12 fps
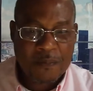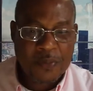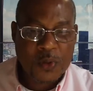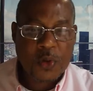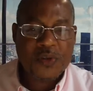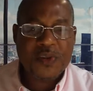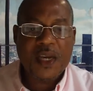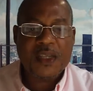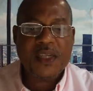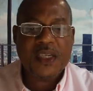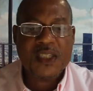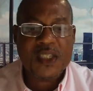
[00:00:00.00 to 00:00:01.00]
Those
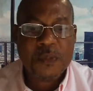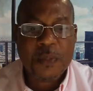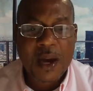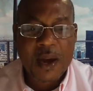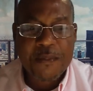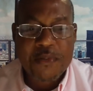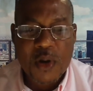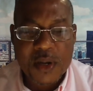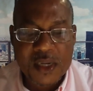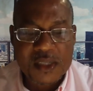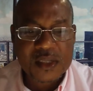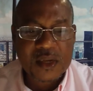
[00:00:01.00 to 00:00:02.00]
things are just
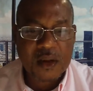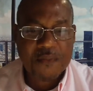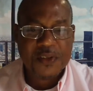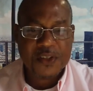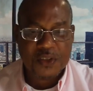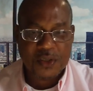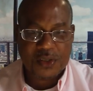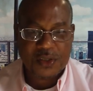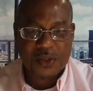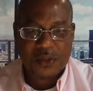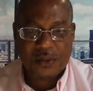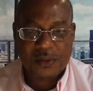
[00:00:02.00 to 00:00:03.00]
byproducts of the
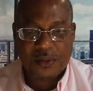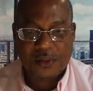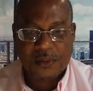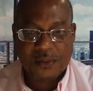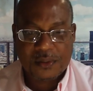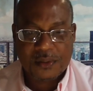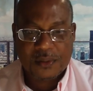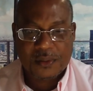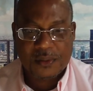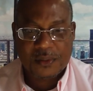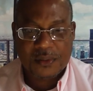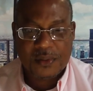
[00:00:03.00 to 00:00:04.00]
church.
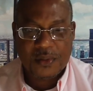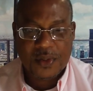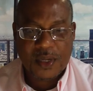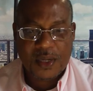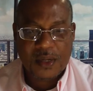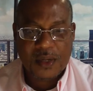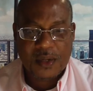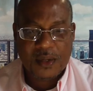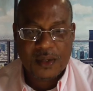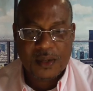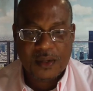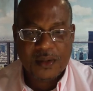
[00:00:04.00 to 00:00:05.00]
Okay?
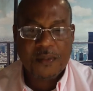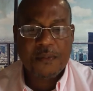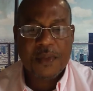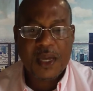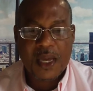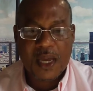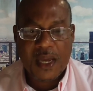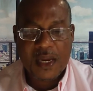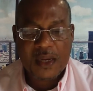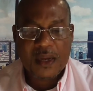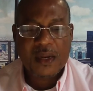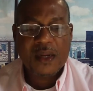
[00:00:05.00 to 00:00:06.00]
The
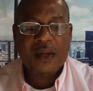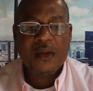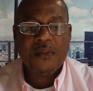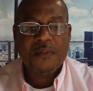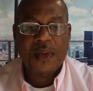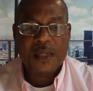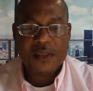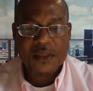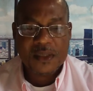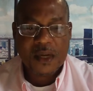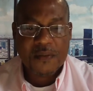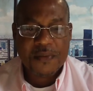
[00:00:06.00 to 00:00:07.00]
main
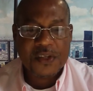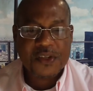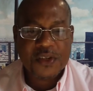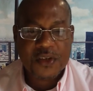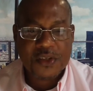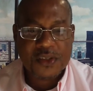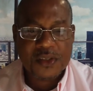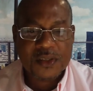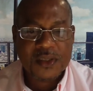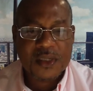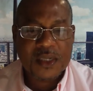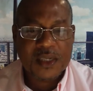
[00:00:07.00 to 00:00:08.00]
message of the church
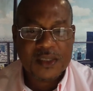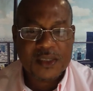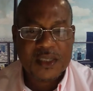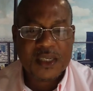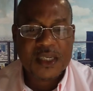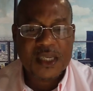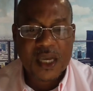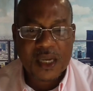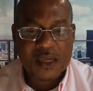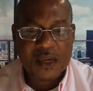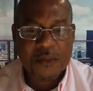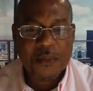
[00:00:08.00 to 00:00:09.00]
is the
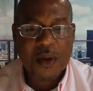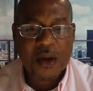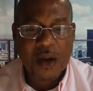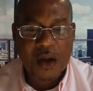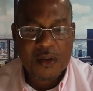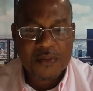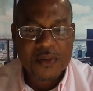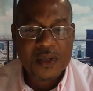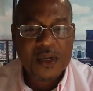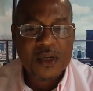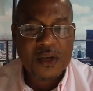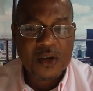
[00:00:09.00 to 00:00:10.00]
kingdom of
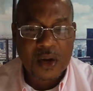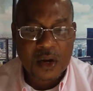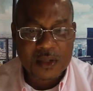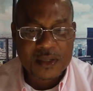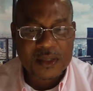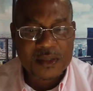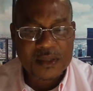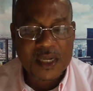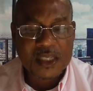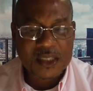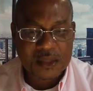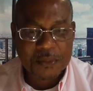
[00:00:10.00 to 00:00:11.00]
God.
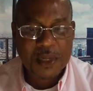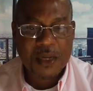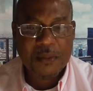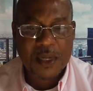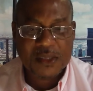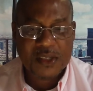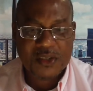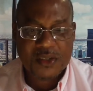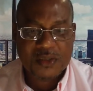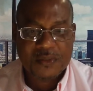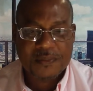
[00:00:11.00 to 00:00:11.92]
That's the main message.